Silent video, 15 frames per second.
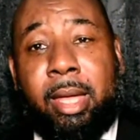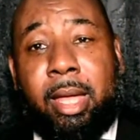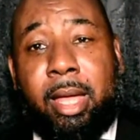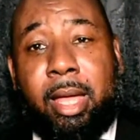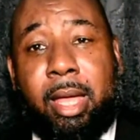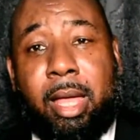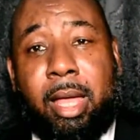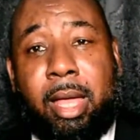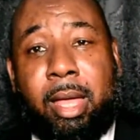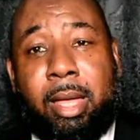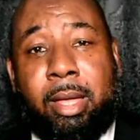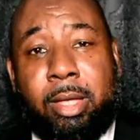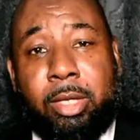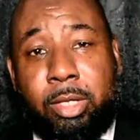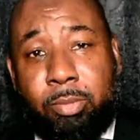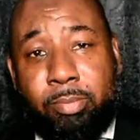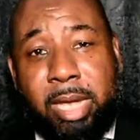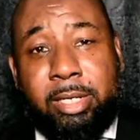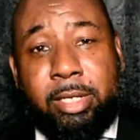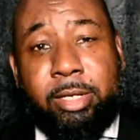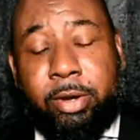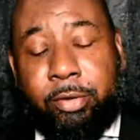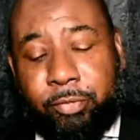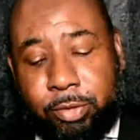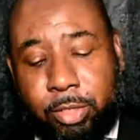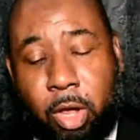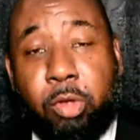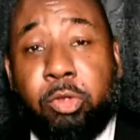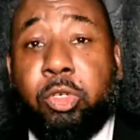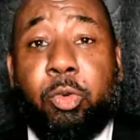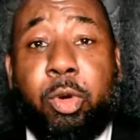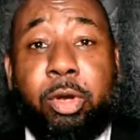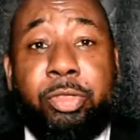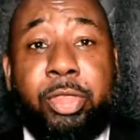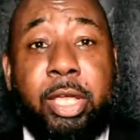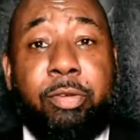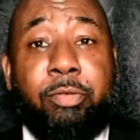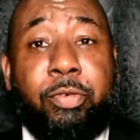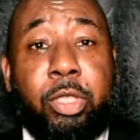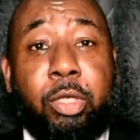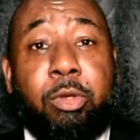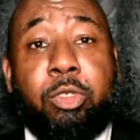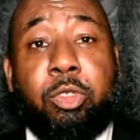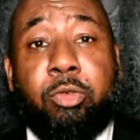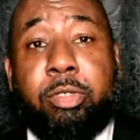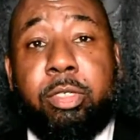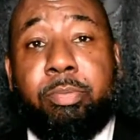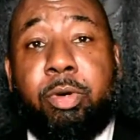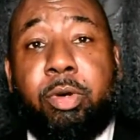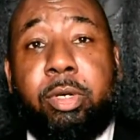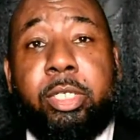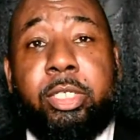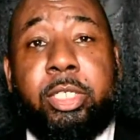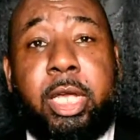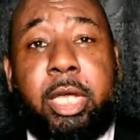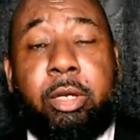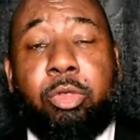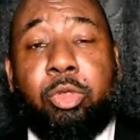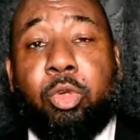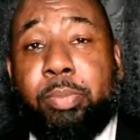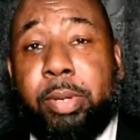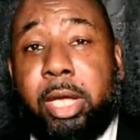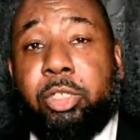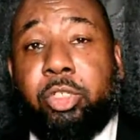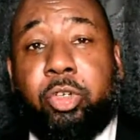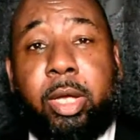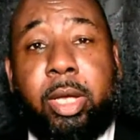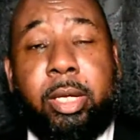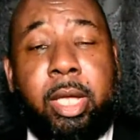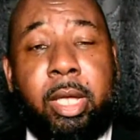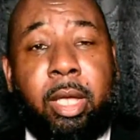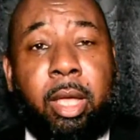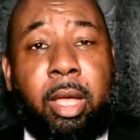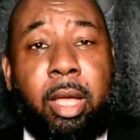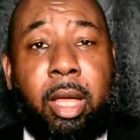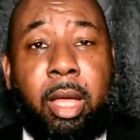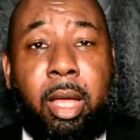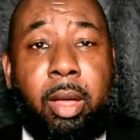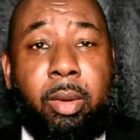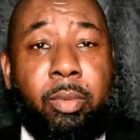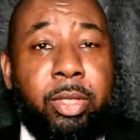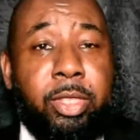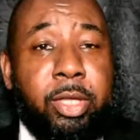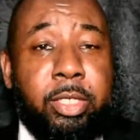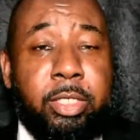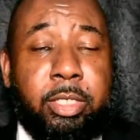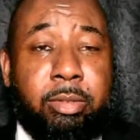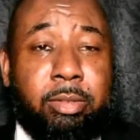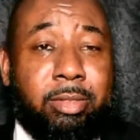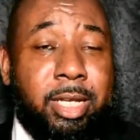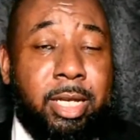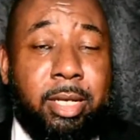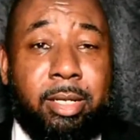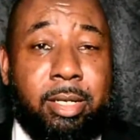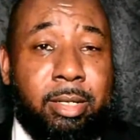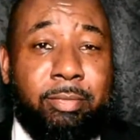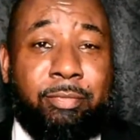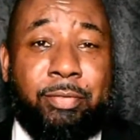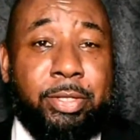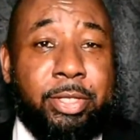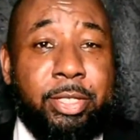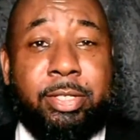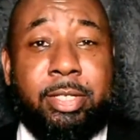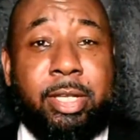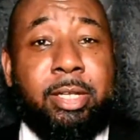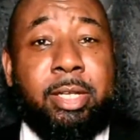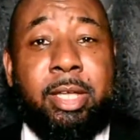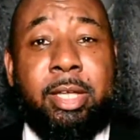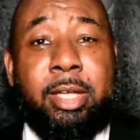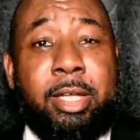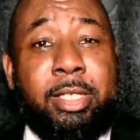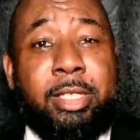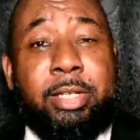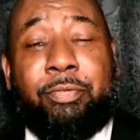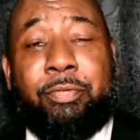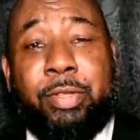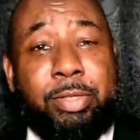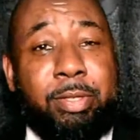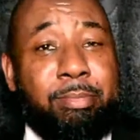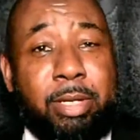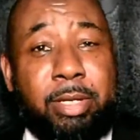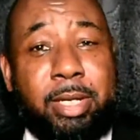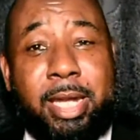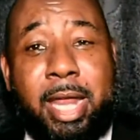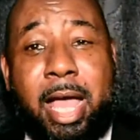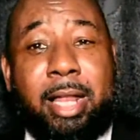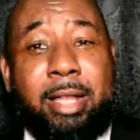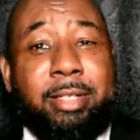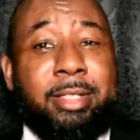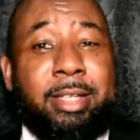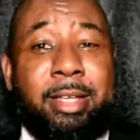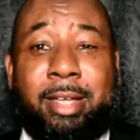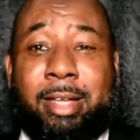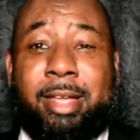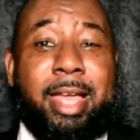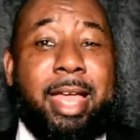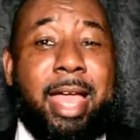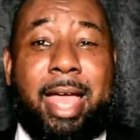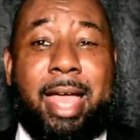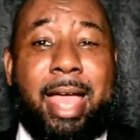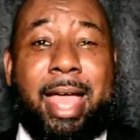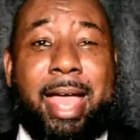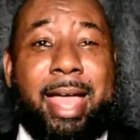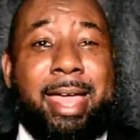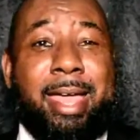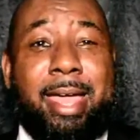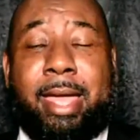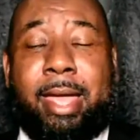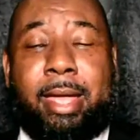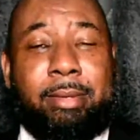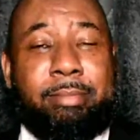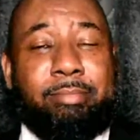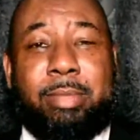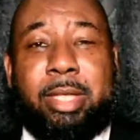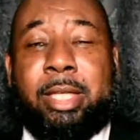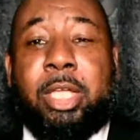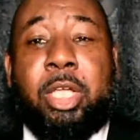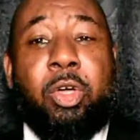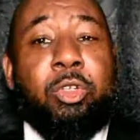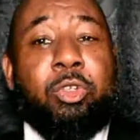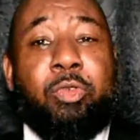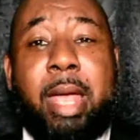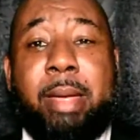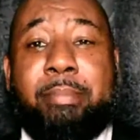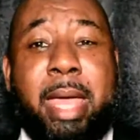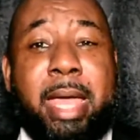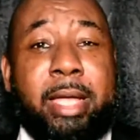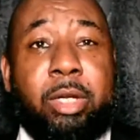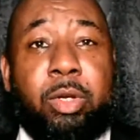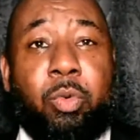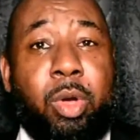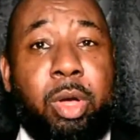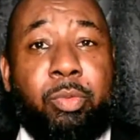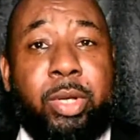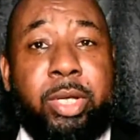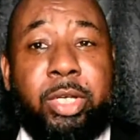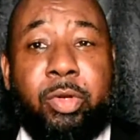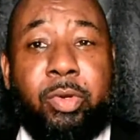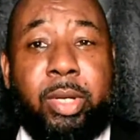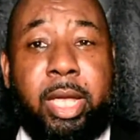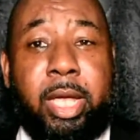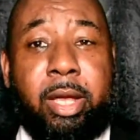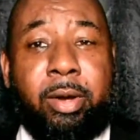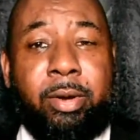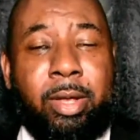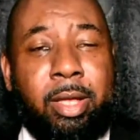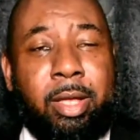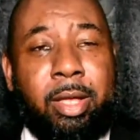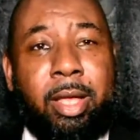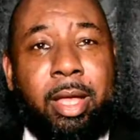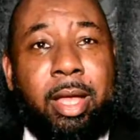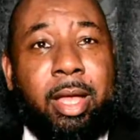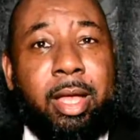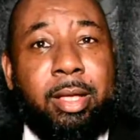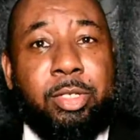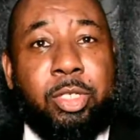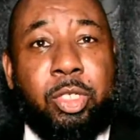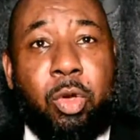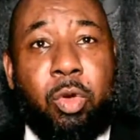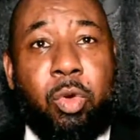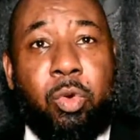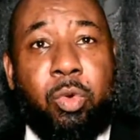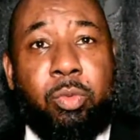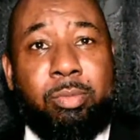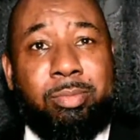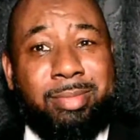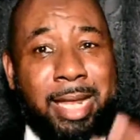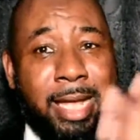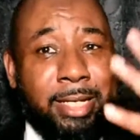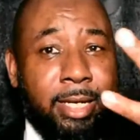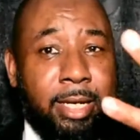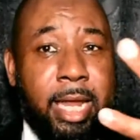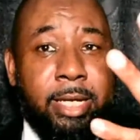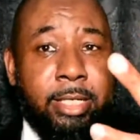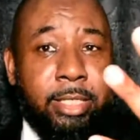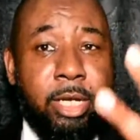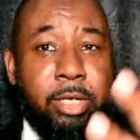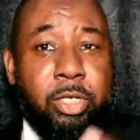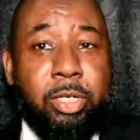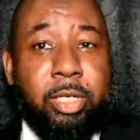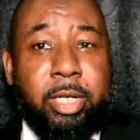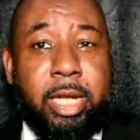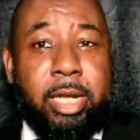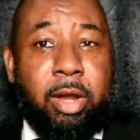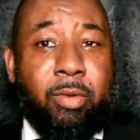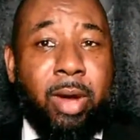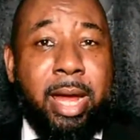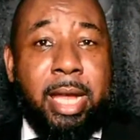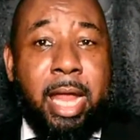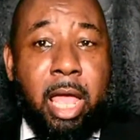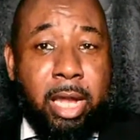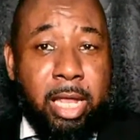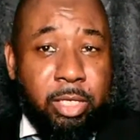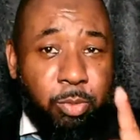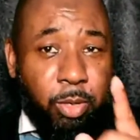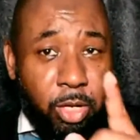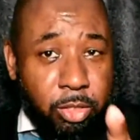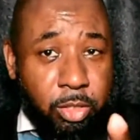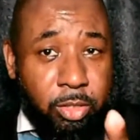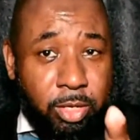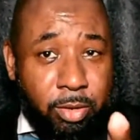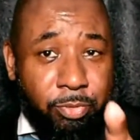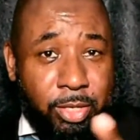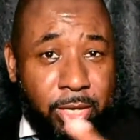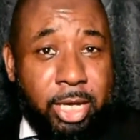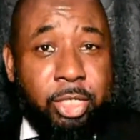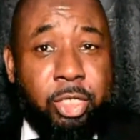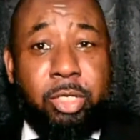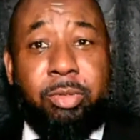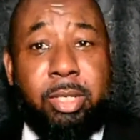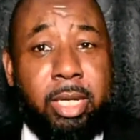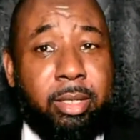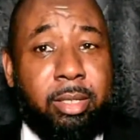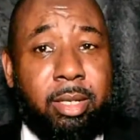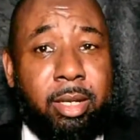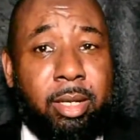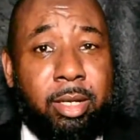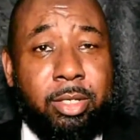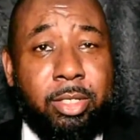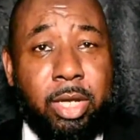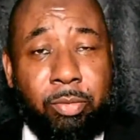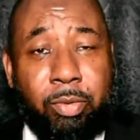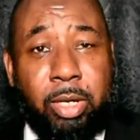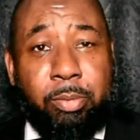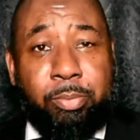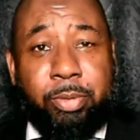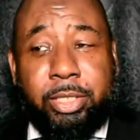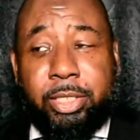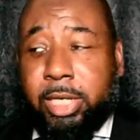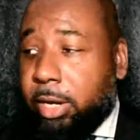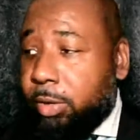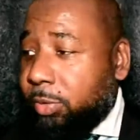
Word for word: Uh, you make the difference. I also want to thank you for those who support this channel through Patreon, uh, whether it's 10, 50 cent to $50 million. I, I, it goes right back into what we do here. Uh, so like the lights that you're looking at right now, that's because of something that you did. So I really appreciate it.